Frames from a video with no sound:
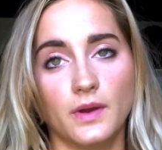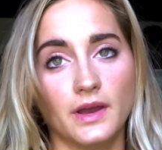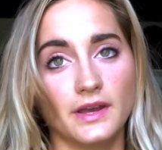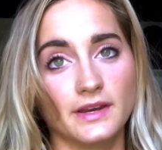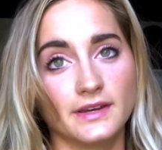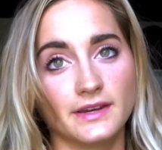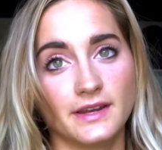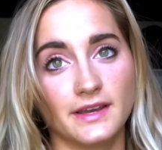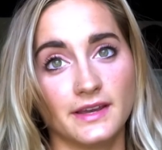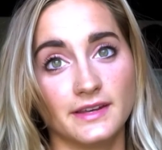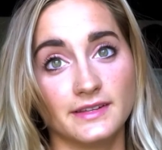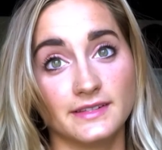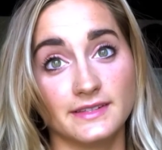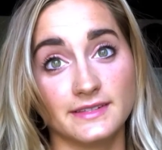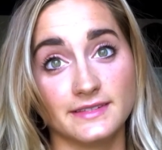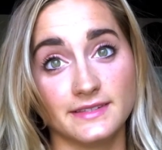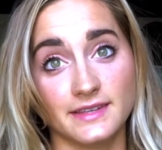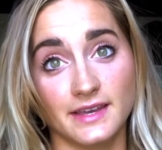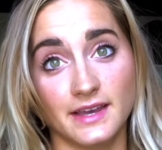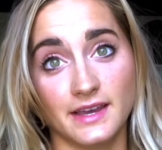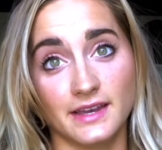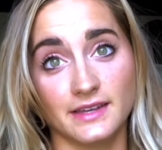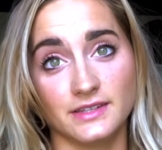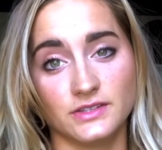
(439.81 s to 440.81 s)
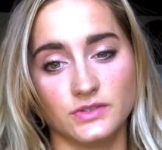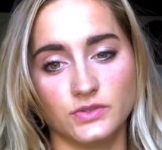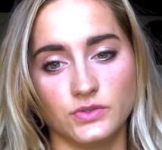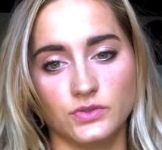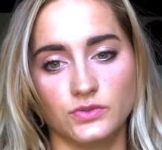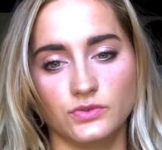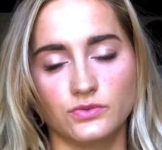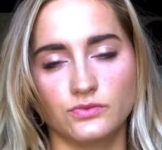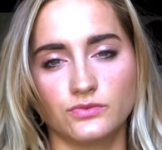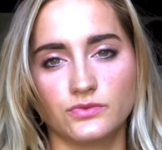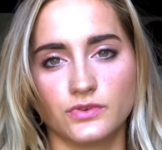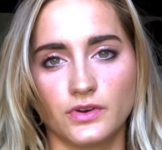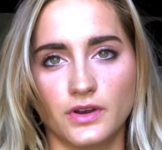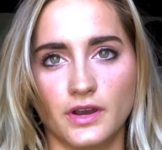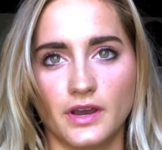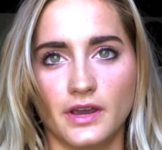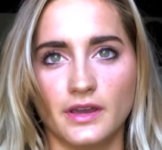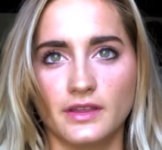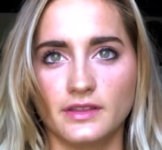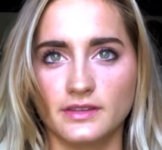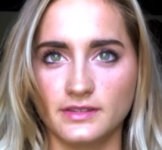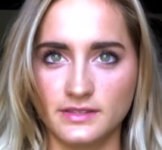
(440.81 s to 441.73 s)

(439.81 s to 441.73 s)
Why did I decide to try